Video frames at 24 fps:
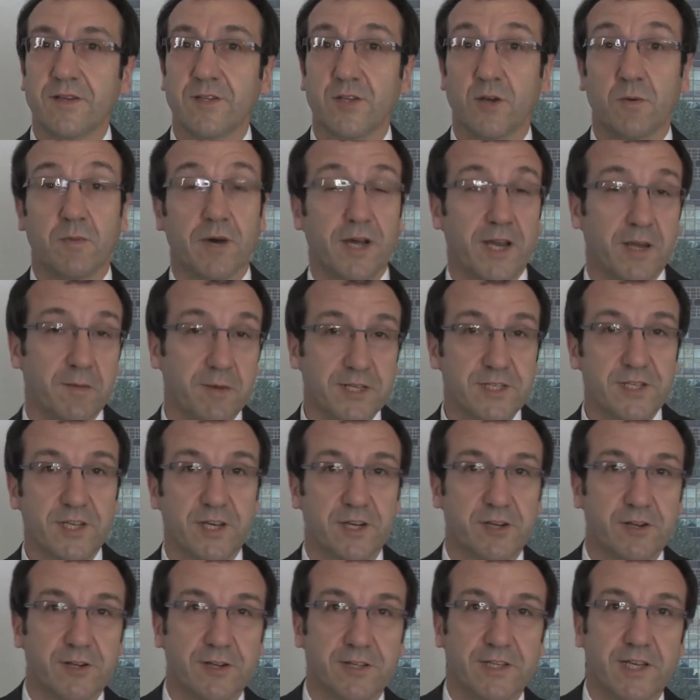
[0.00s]
So my name is
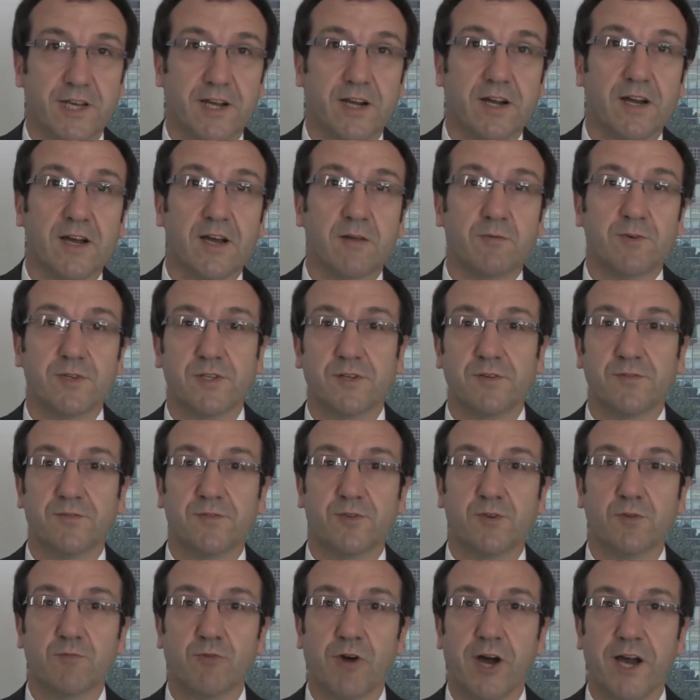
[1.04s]
Thierry Leterre. I was a
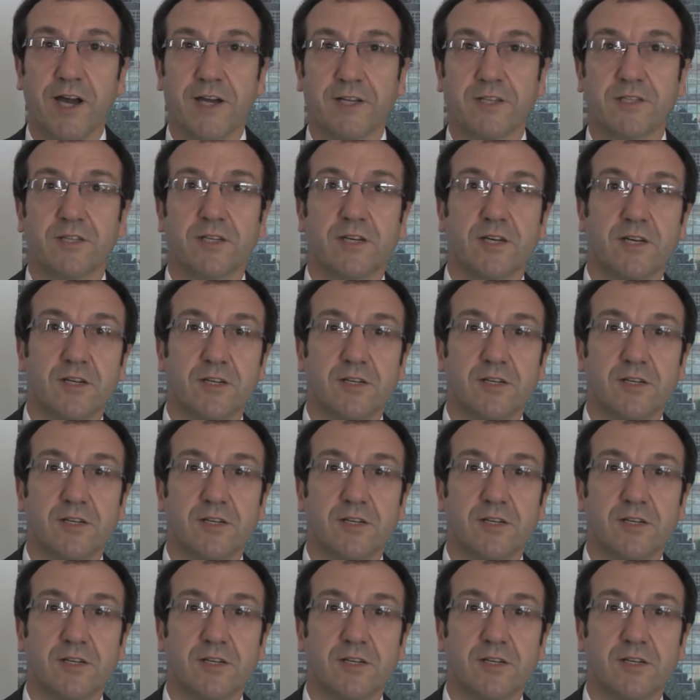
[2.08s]
Fulbright